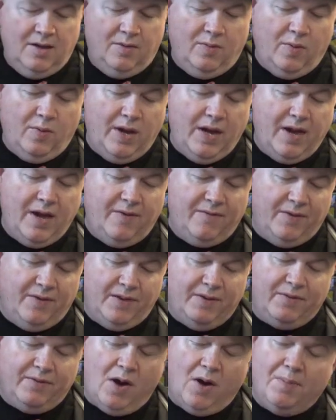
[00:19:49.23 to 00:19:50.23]
we have
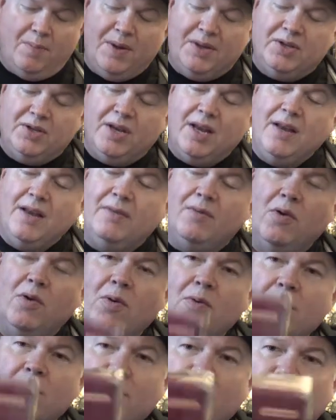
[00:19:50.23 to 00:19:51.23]
another RPG,
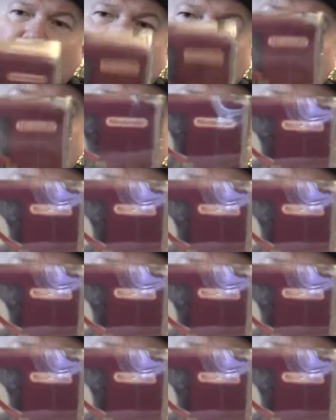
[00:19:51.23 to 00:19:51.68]
all complete,